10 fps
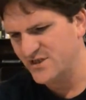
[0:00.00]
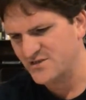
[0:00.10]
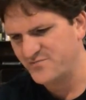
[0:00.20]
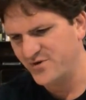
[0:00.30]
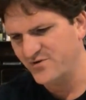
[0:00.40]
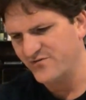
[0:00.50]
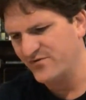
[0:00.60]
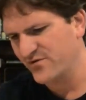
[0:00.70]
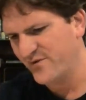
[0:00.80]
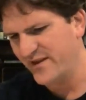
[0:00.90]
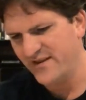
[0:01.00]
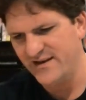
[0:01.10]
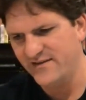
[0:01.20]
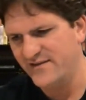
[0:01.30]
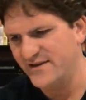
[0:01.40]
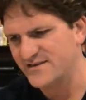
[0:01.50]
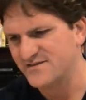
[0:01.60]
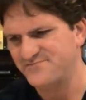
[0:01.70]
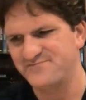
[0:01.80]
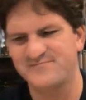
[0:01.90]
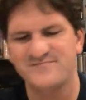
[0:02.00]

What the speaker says: Just beautiful the way they did this.